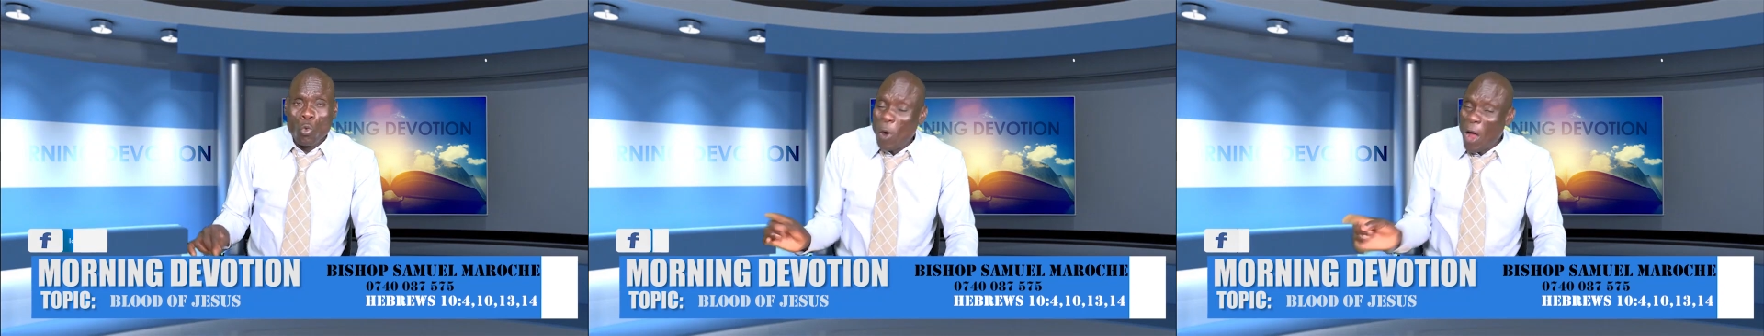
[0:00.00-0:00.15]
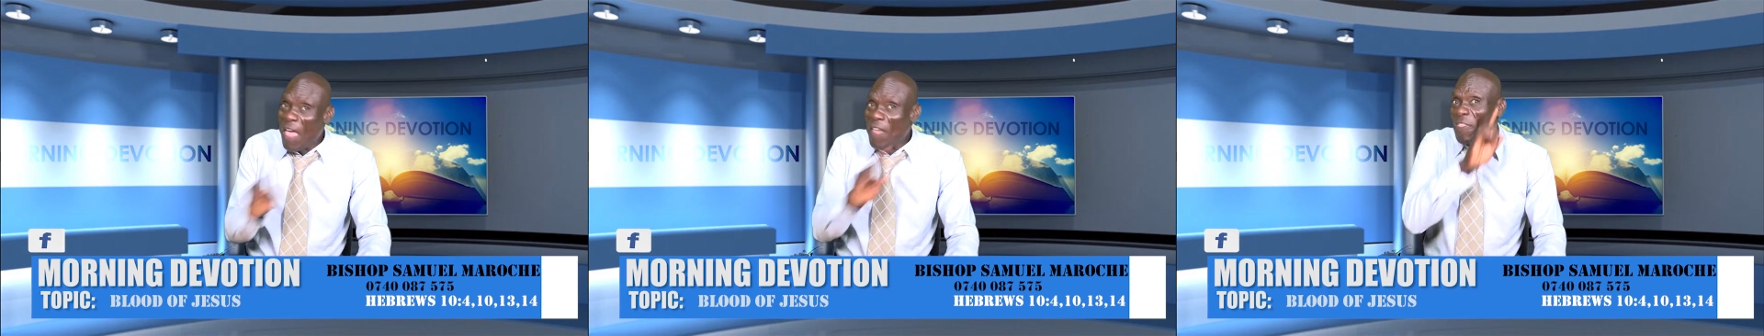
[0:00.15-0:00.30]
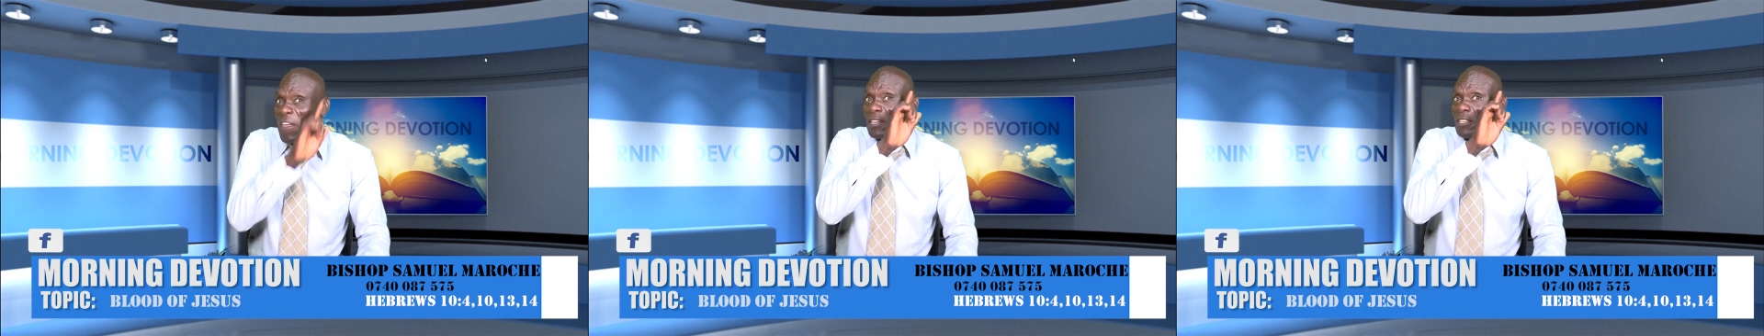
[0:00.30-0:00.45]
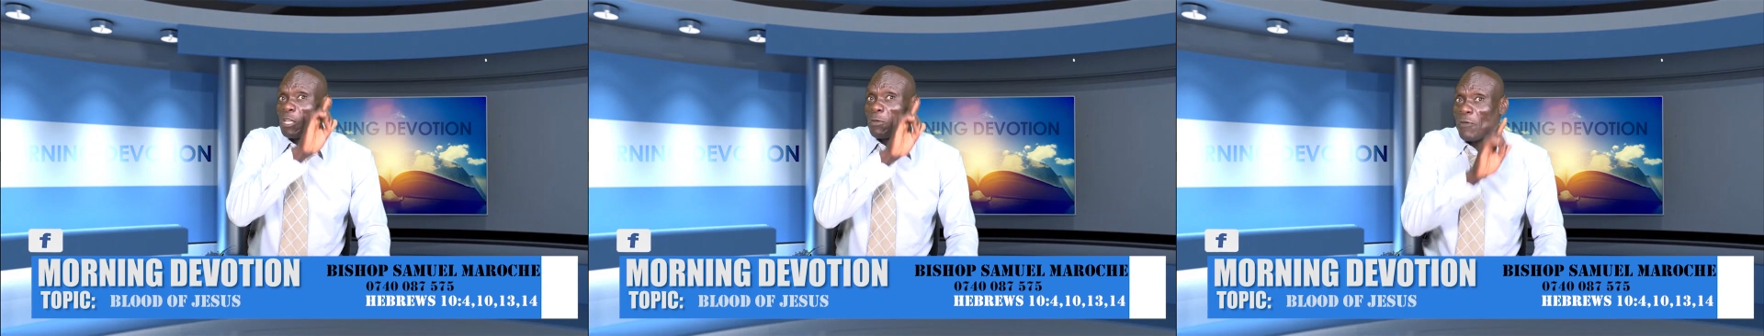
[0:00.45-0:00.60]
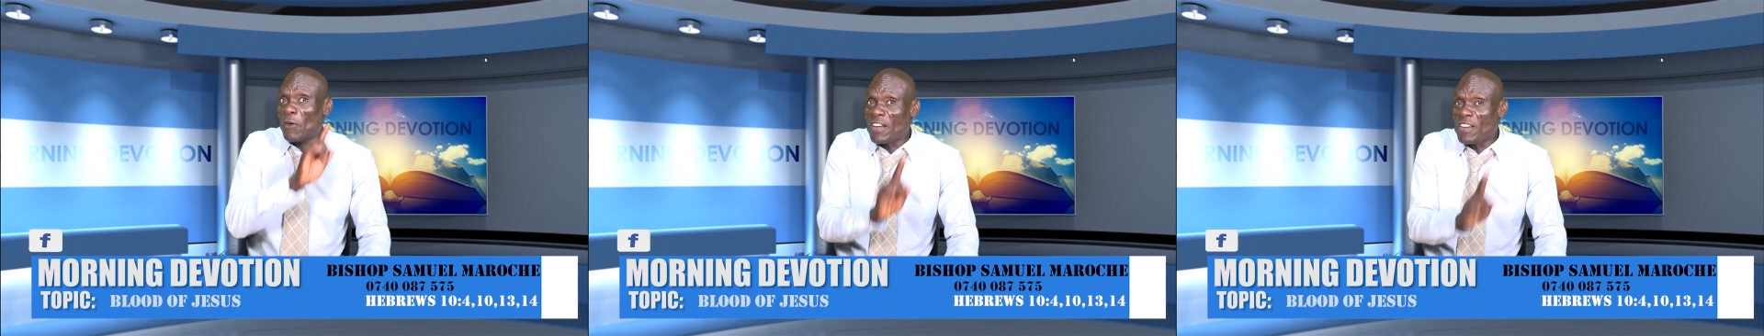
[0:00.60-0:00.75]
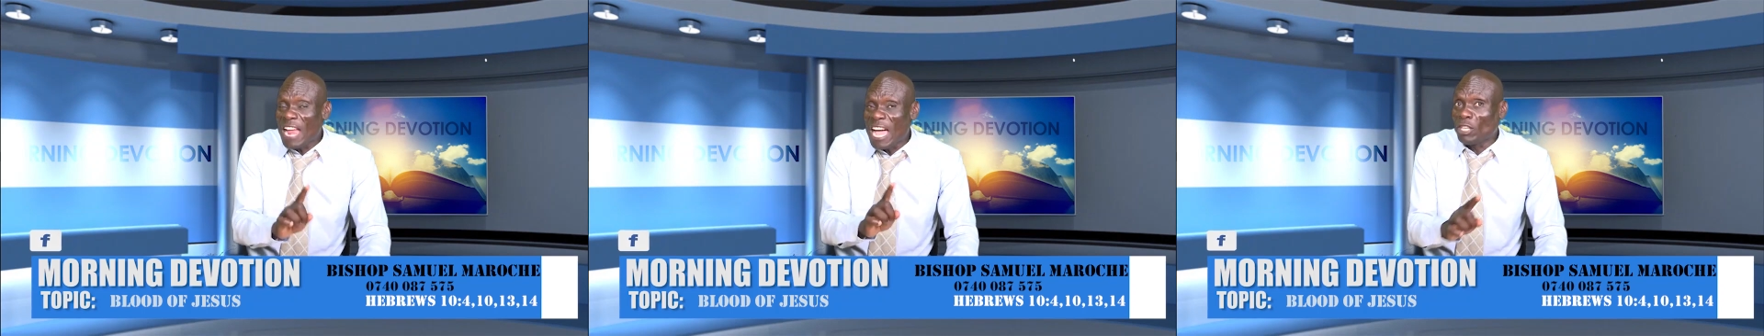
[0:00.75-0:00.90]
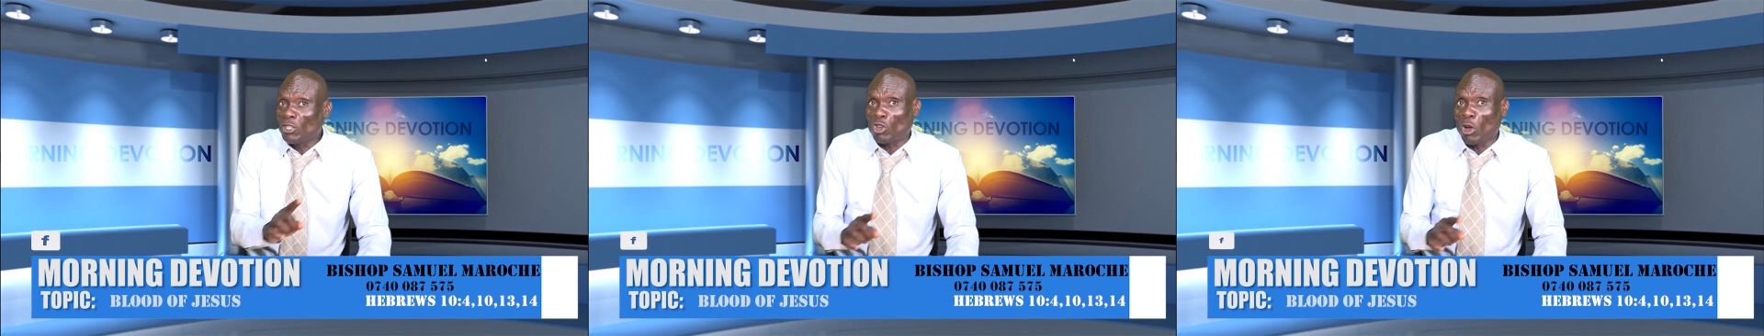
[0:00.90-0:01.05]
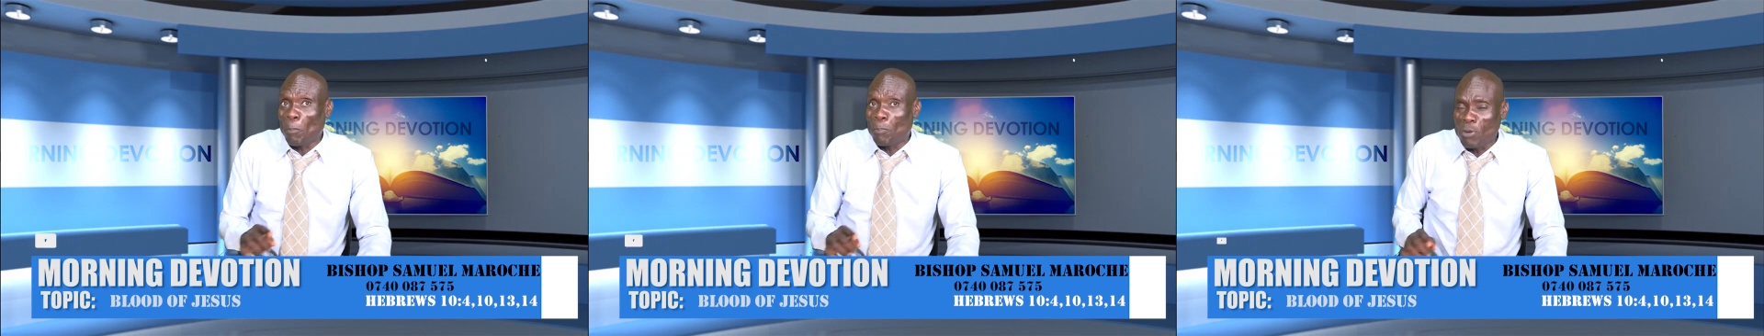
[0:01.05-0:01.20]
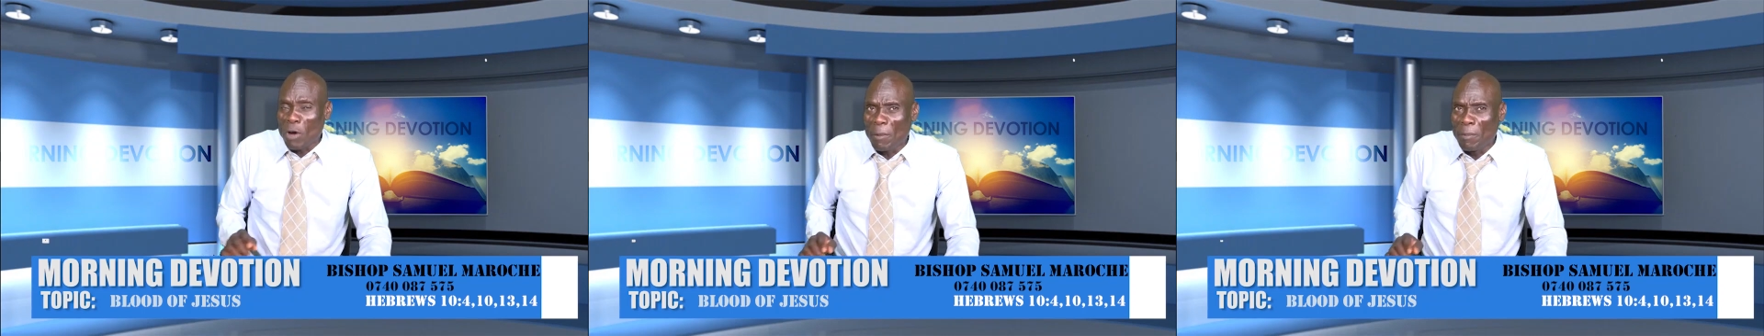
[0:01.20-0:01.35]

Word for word: Whether it is financial